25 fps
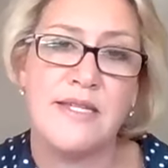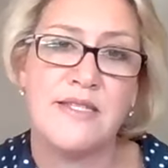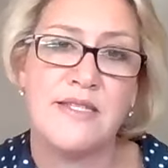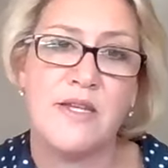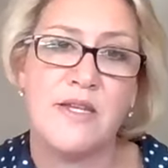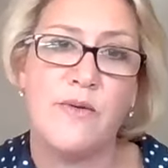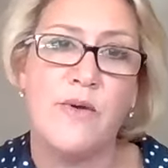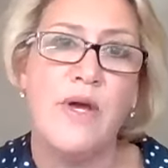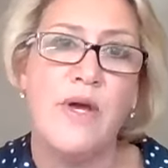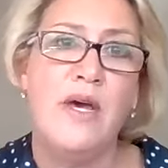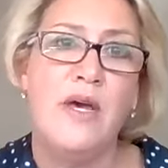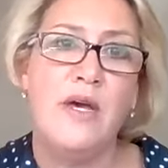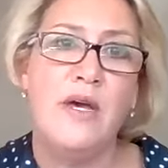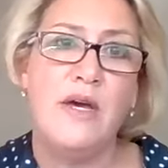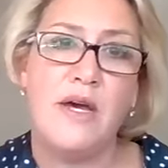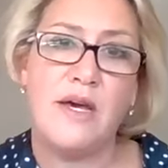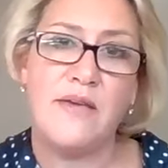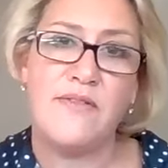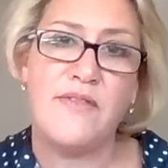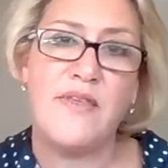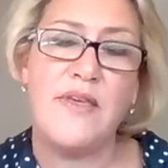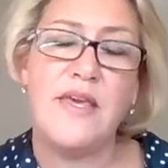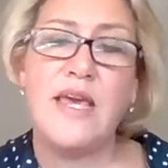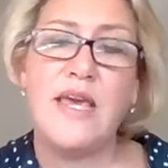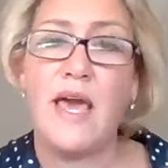So I
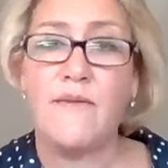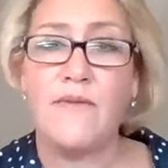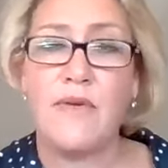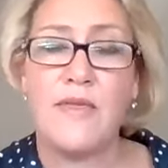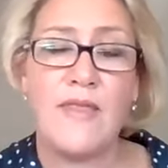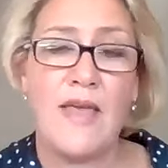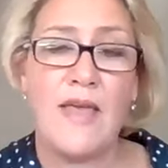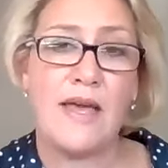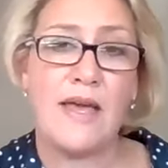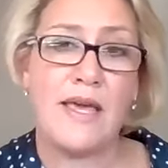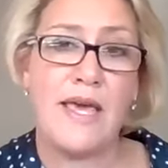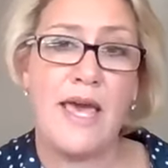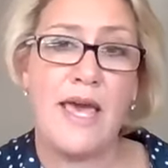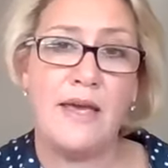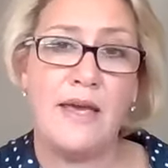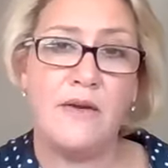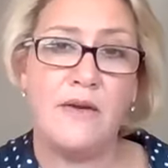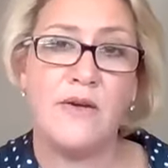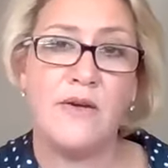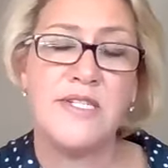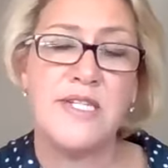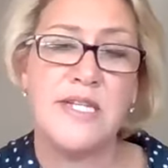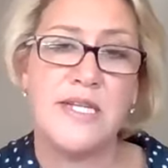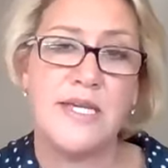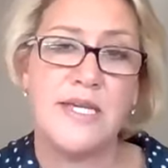think having that
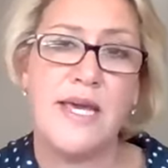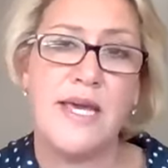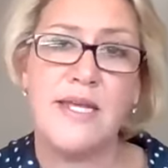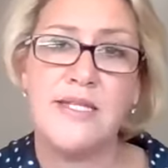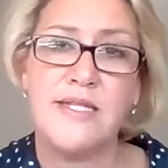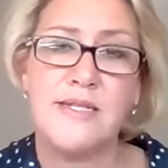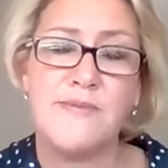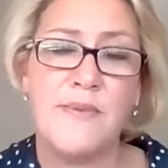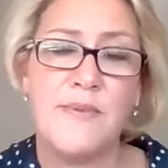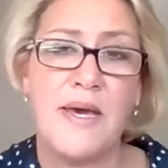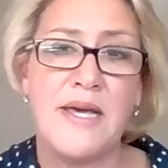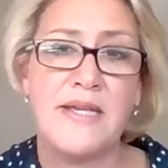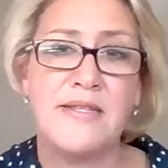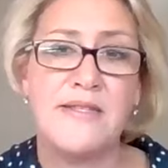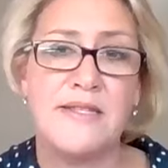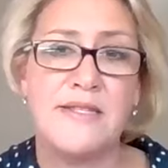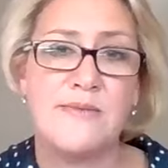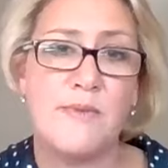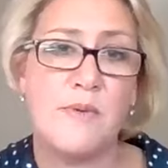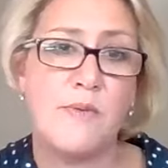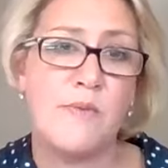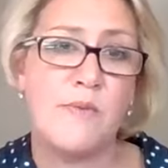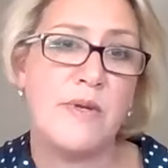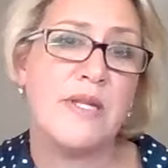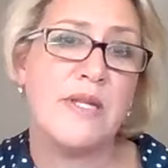chaotic headspace case
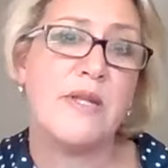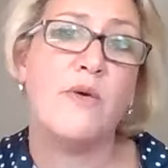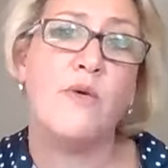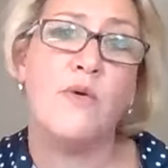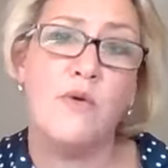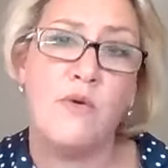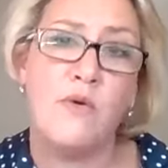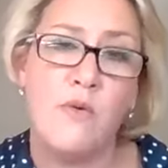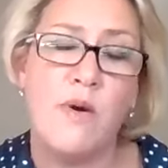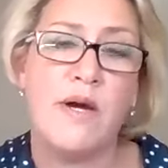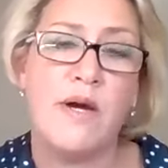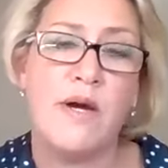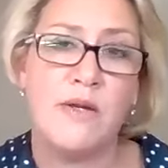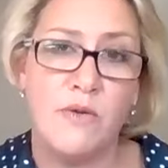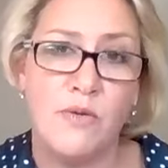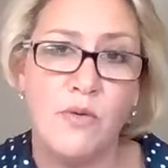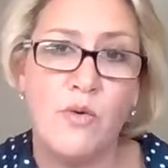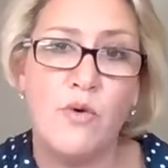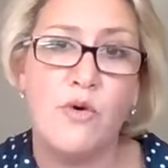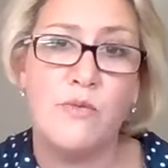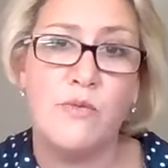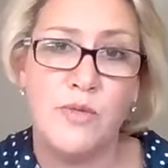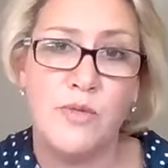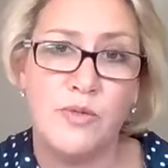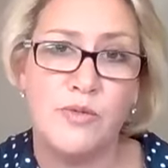is what we'd call quite
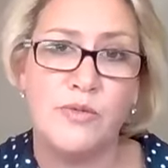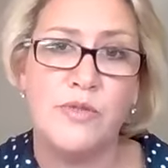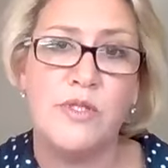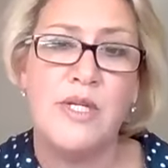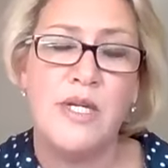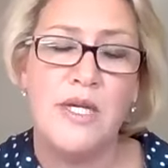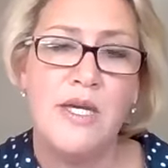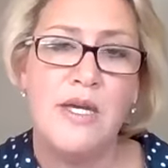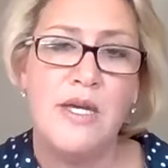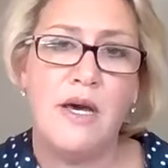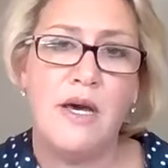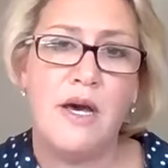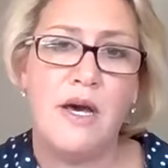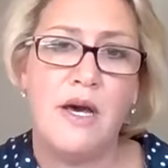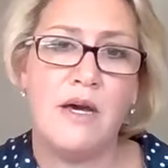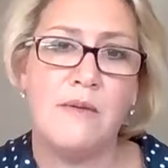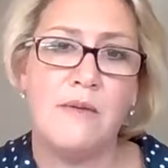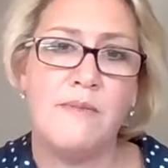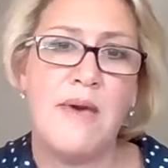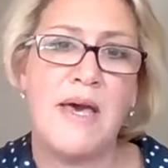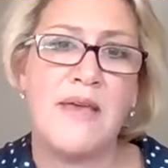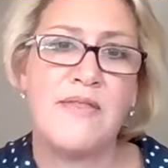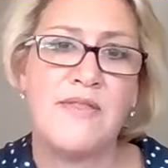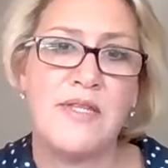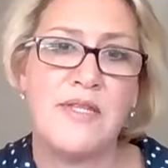normal
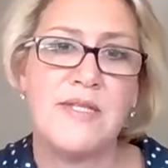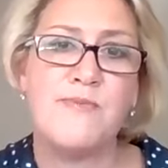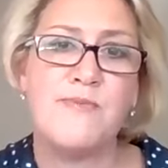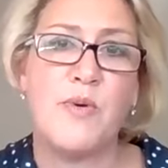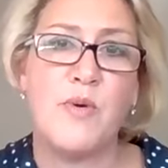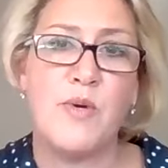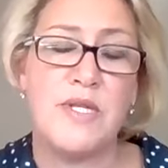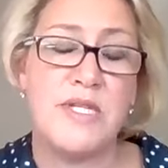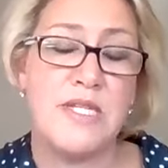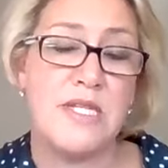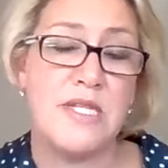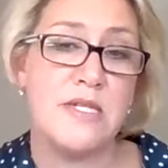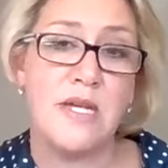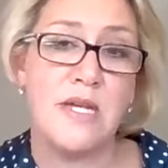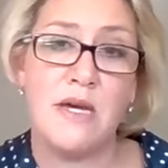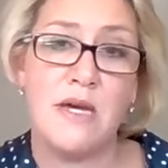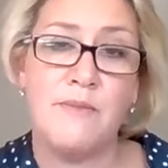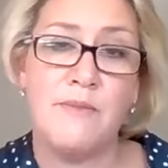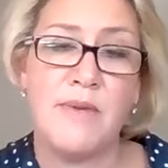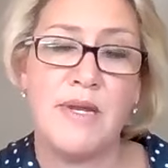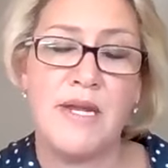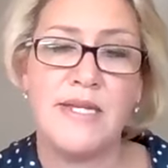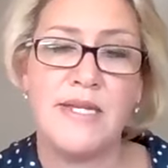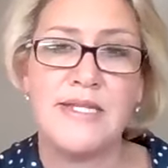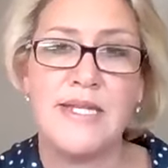um, at this point in time.
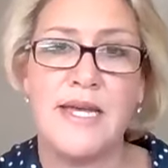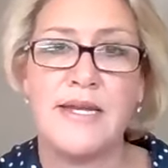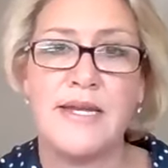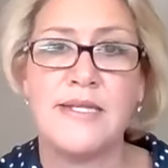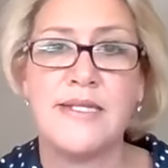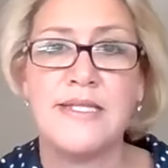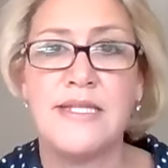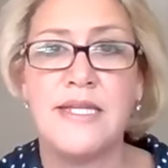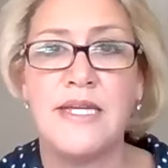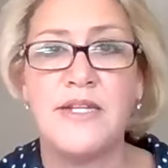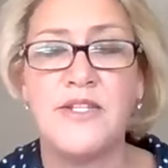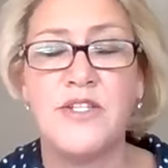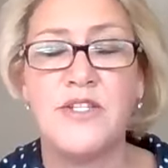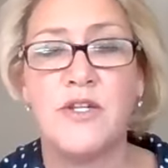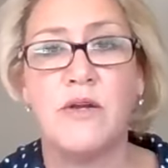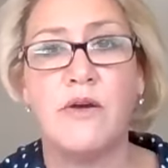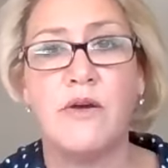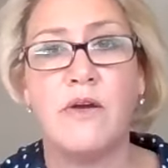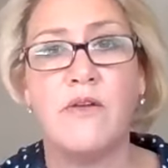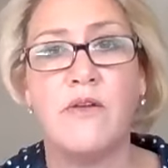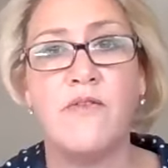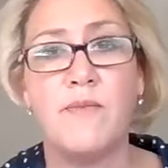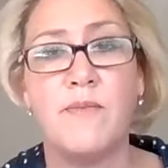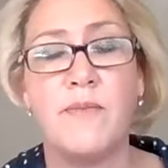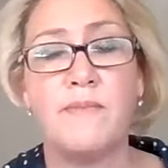But as Anna said, you know,
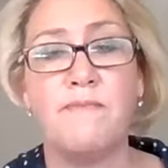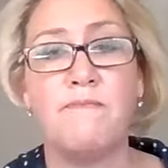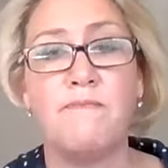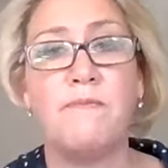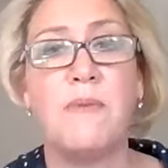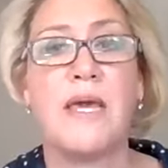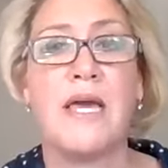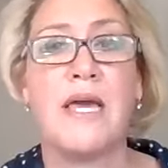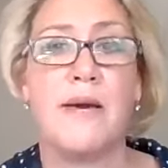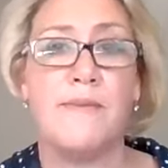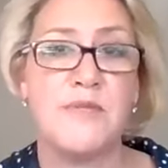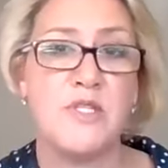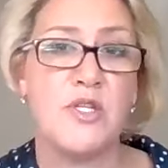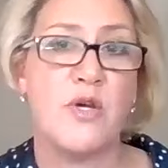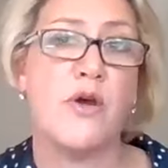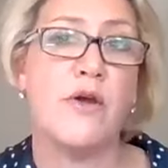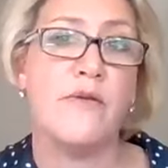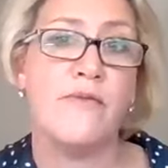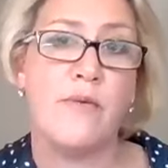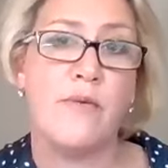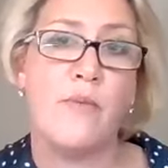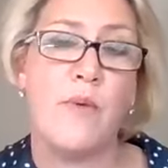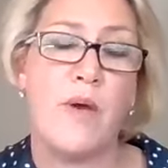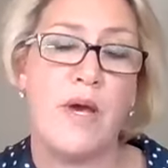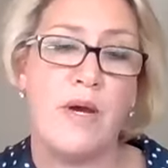if it becomes
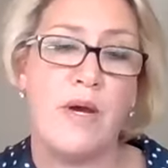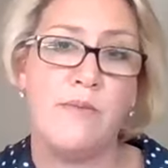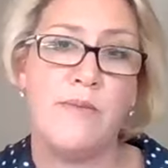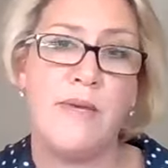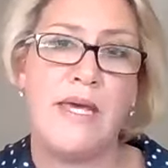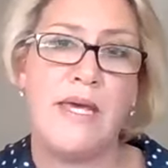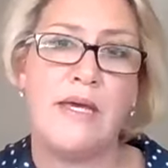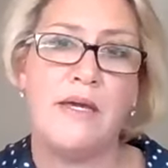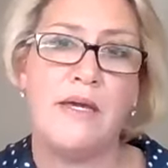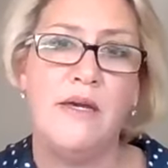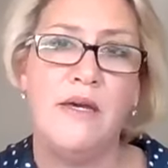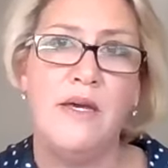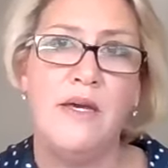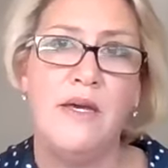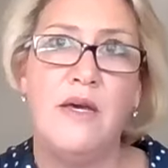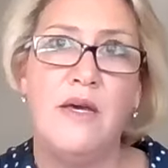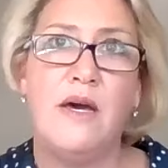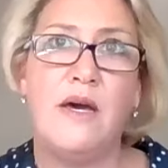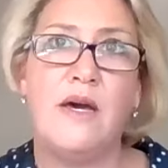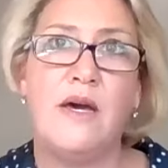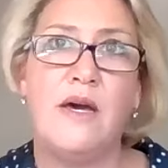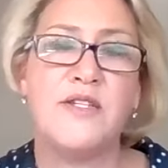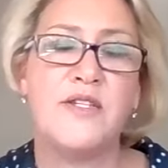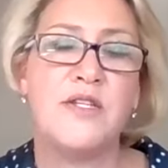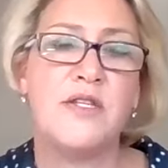overwhelming
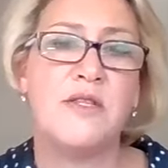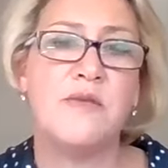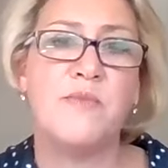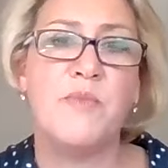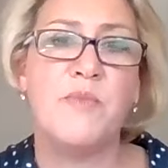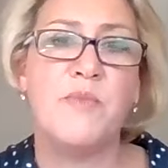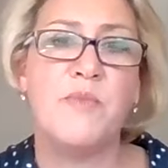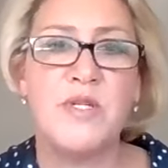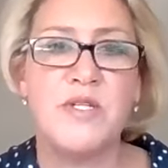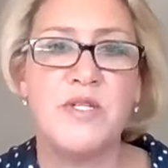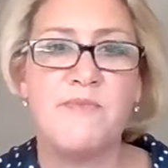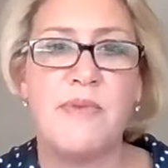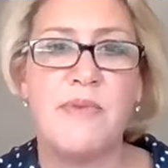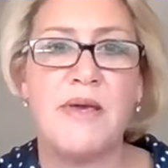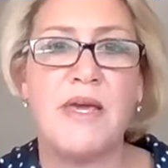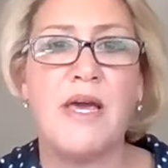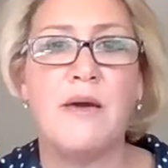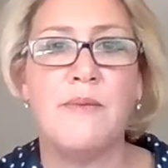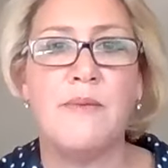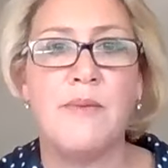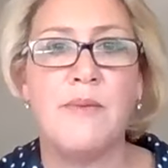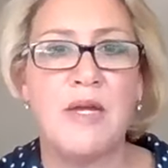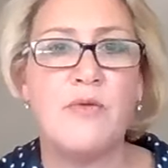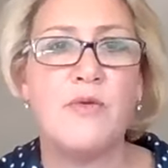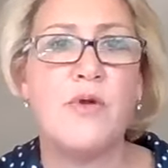uh, to the point of
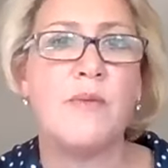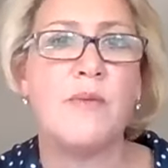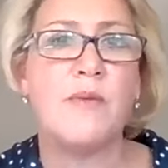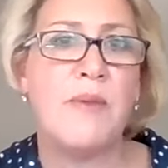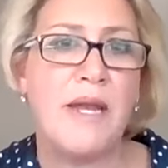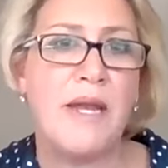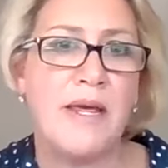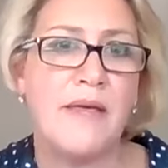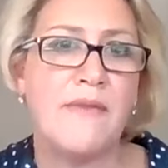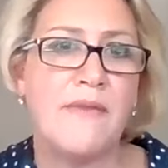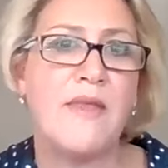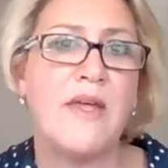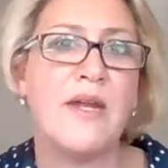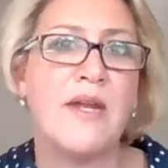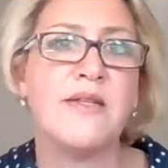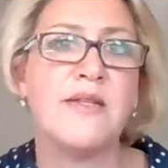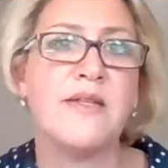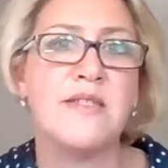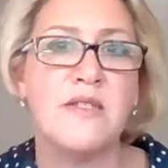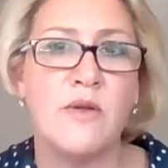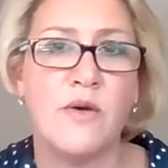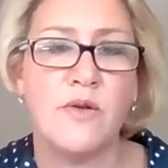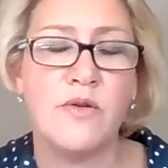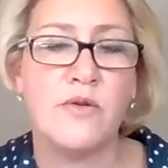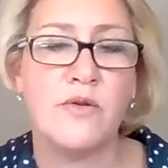becoming crippling, then
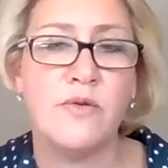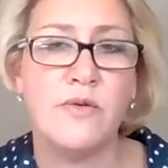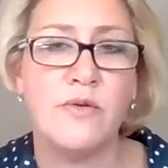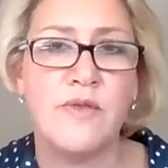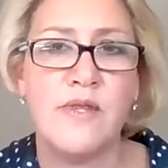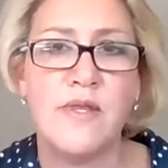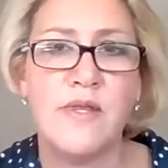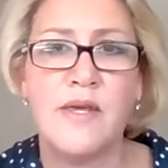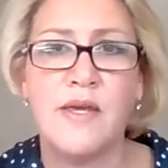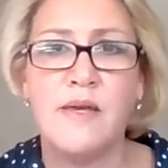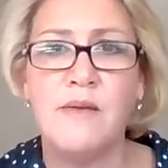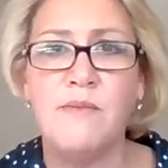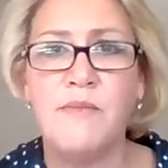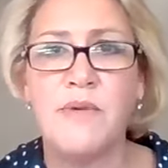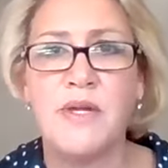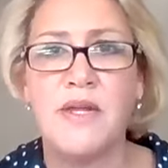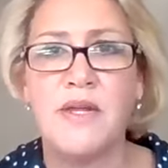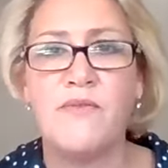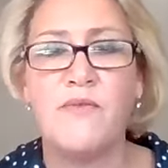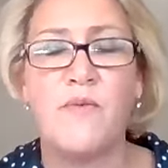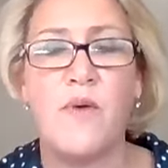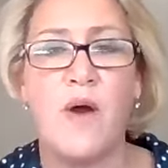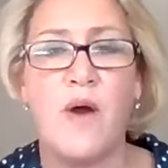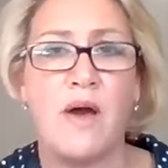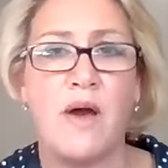it's not a good thing. But
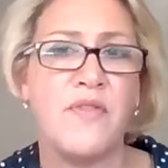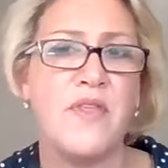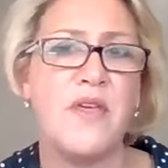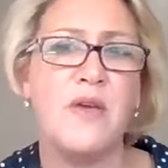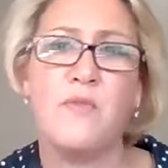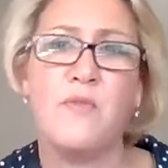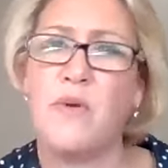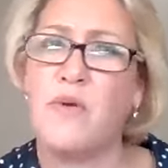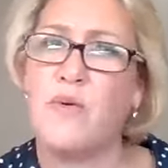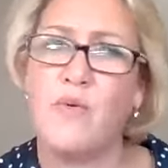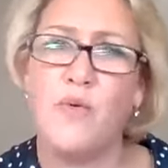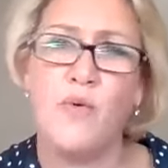if I think we're